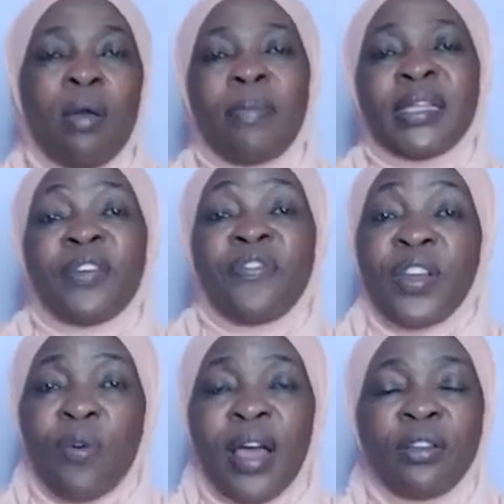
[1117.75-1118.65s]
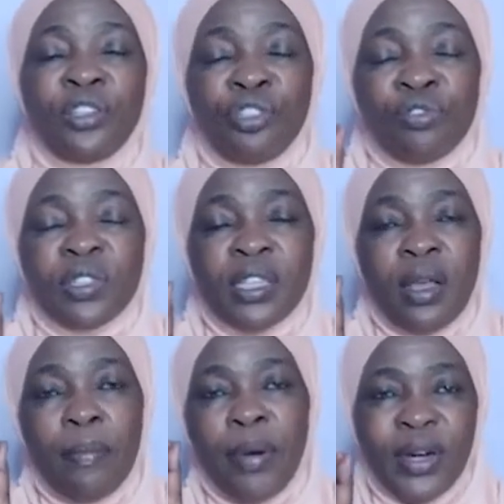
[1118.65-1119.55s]
But the free one, choose
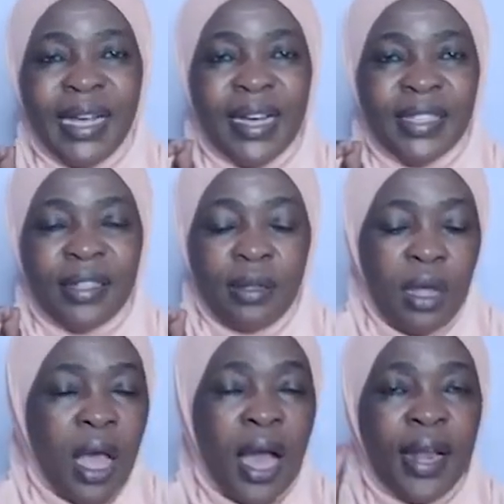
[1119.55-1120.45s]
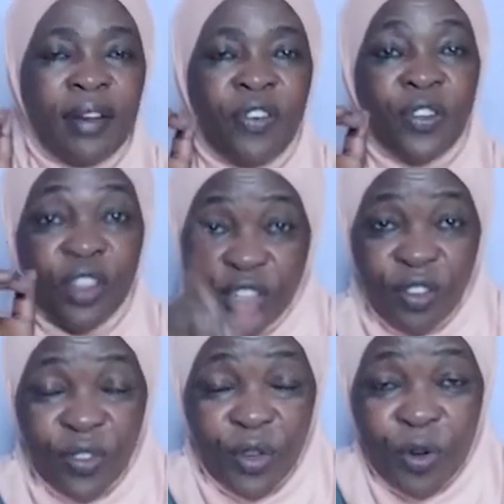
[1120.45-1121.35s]
podcast. And for those
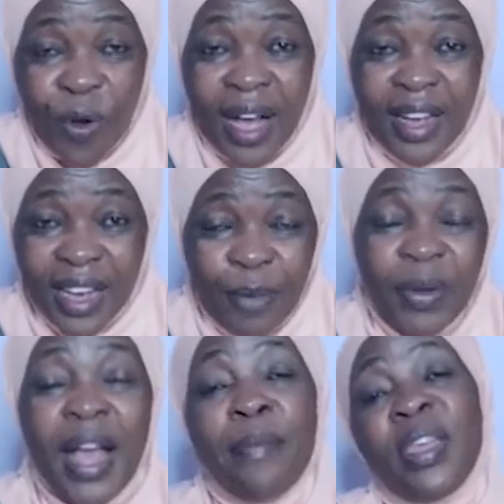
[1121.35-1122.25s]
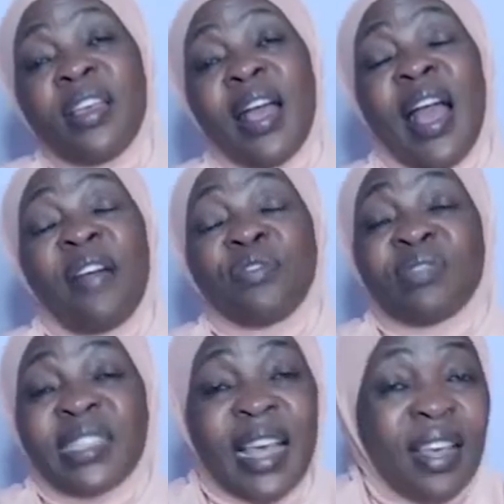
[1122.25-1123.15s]
of you who are keep coming, I have
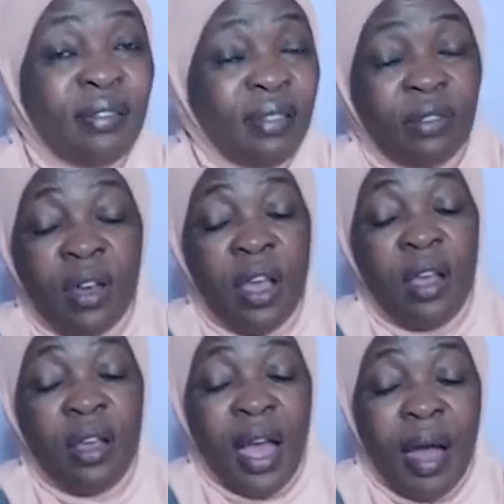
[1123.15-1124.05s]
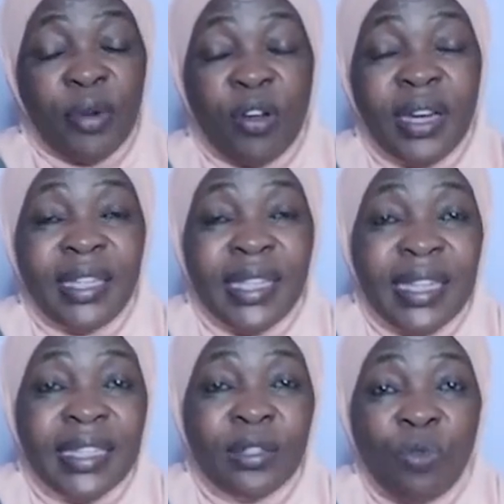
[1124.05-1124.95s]
to say, I'm recording
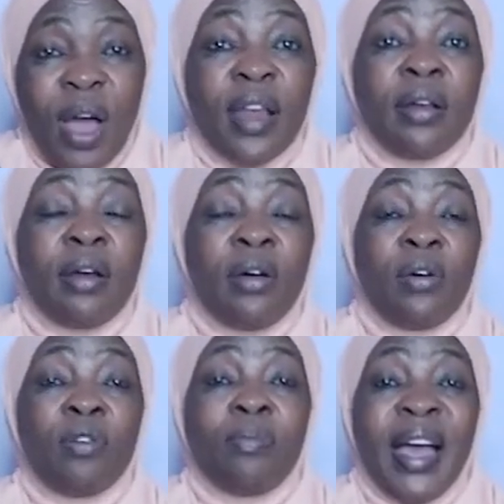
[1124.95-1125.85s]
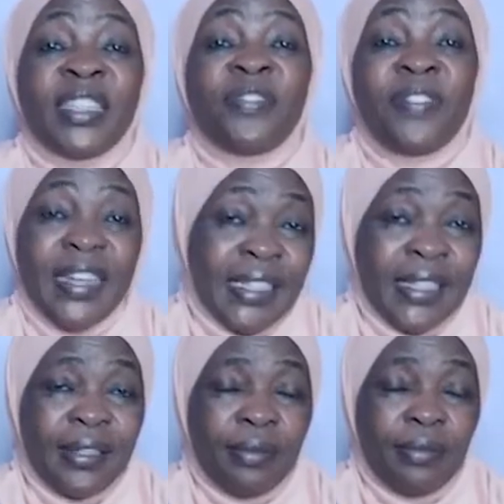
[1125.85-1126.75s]
this one on March 1st.